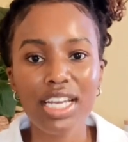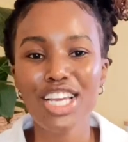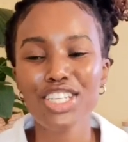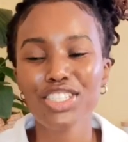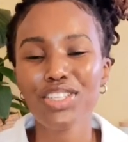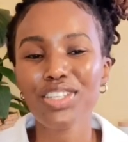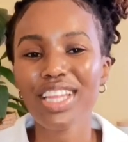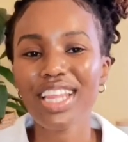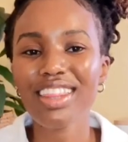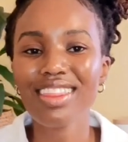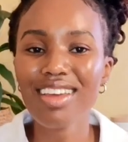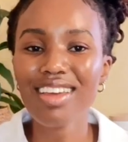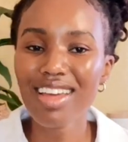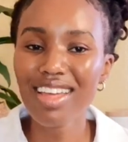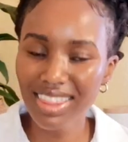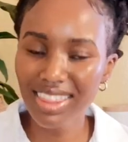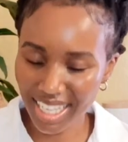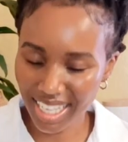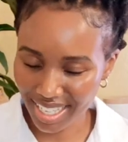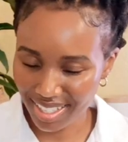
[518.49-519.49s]
So the
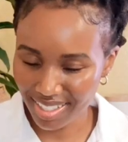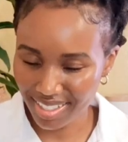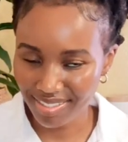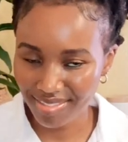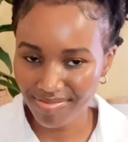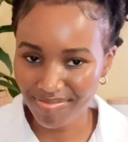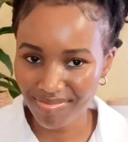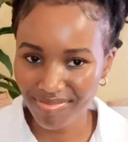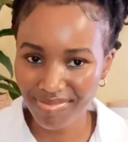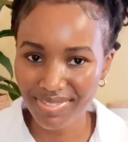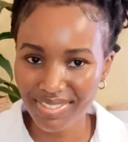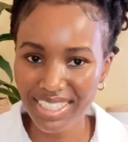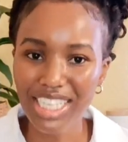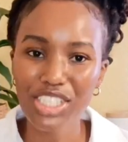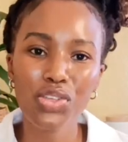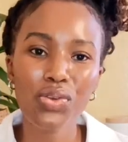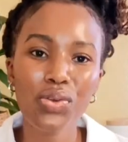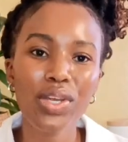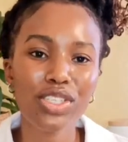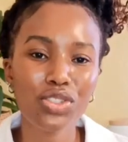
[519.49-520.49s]
third thing that
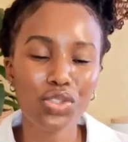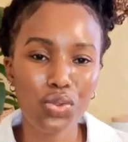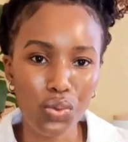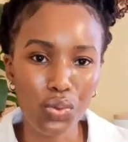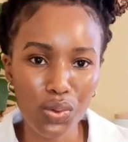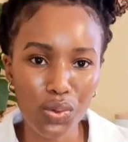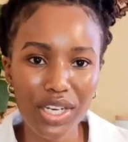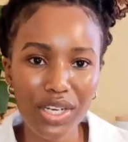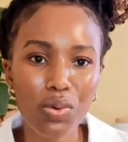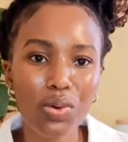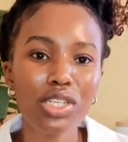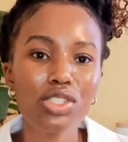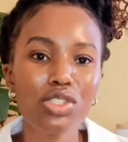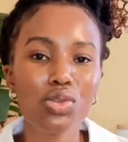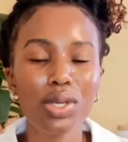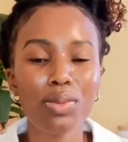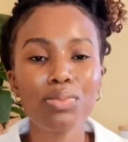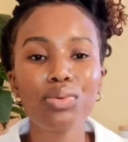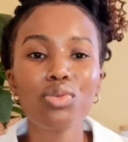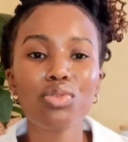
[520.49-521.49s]
you can do in order to
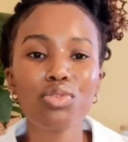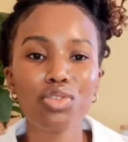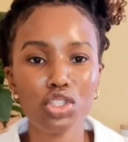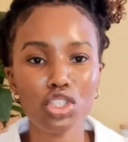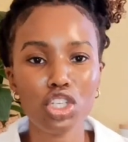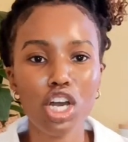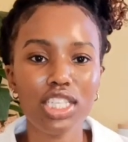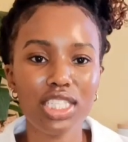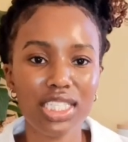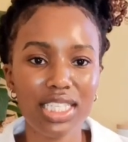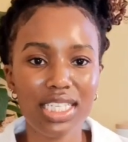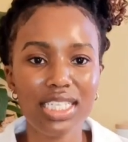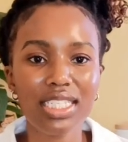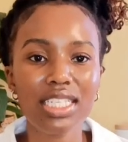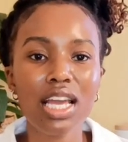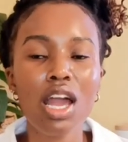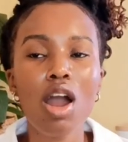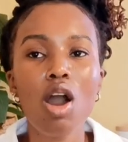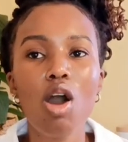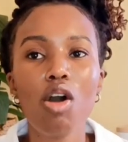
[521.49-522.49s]
improve your chances
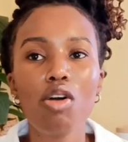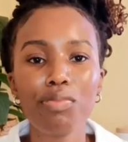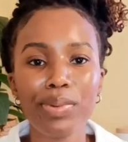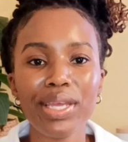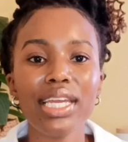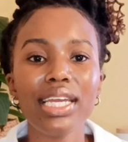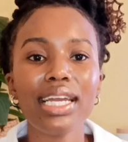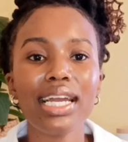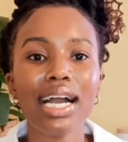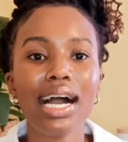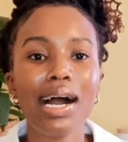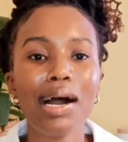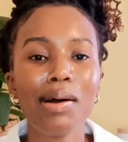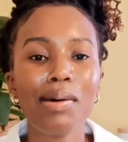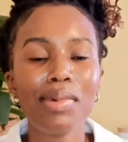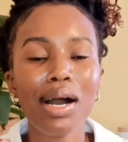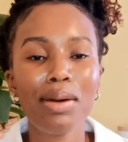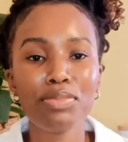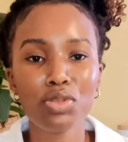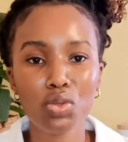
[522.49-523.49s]
of being um,
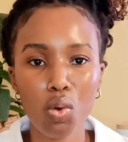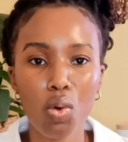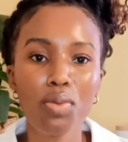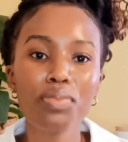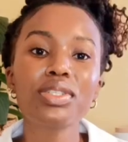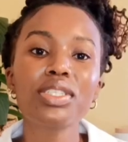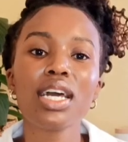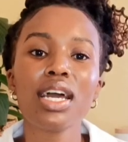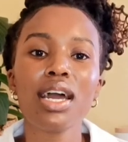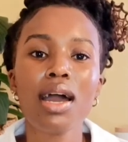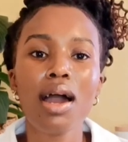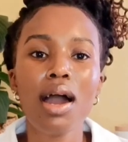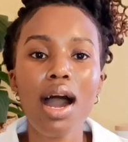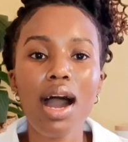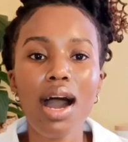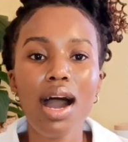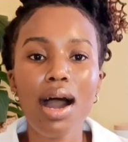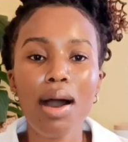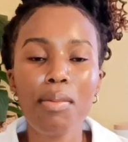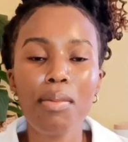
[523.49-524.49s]
absorbed
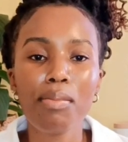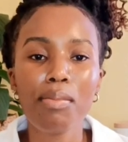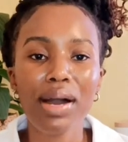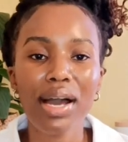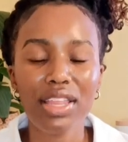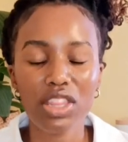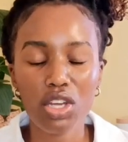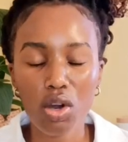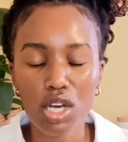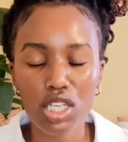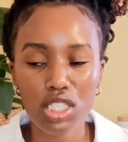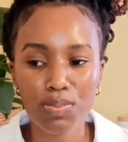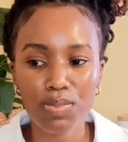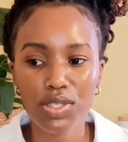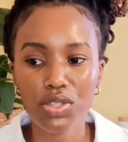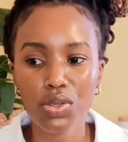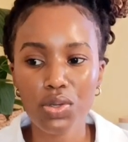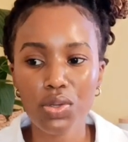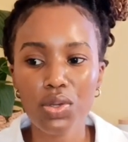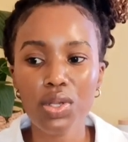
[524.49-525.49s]
um, by the
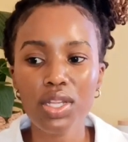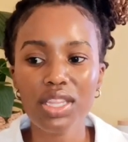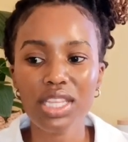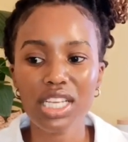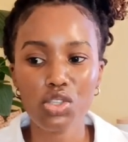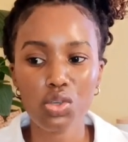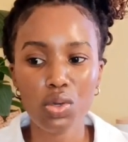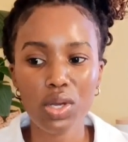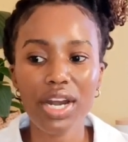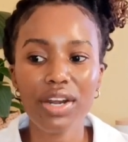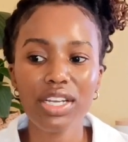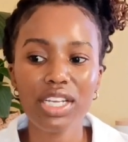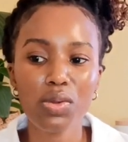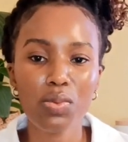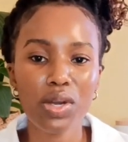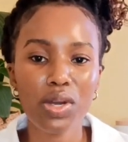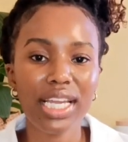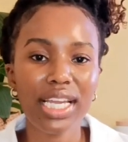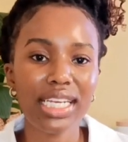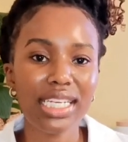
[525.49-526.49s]
hospital that you're currently
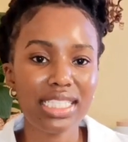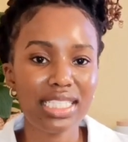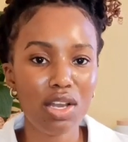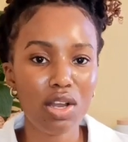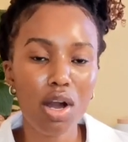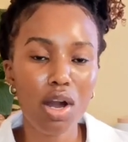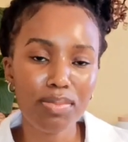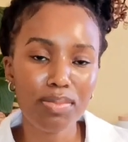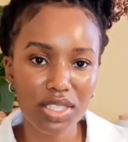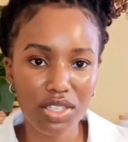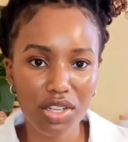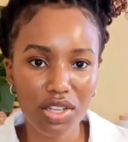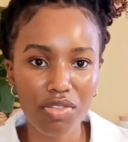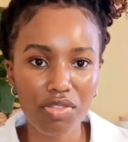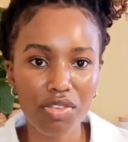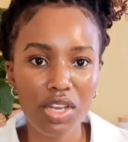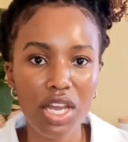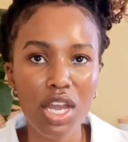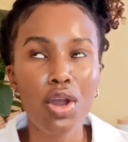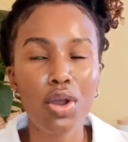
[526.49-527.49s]
working in as a ComServe
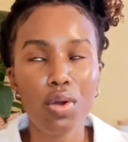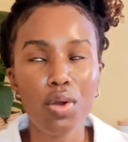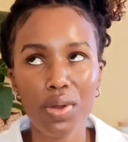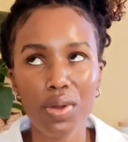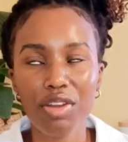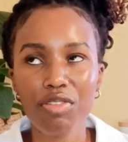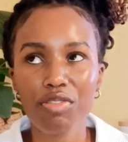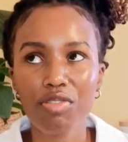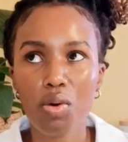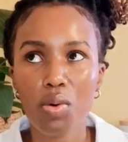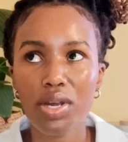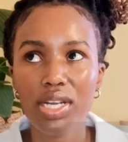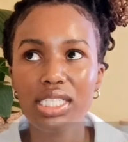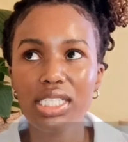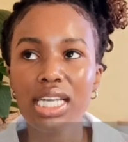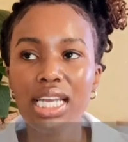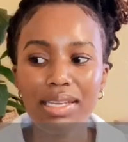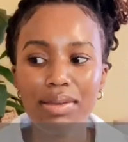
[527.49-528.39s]
going forward.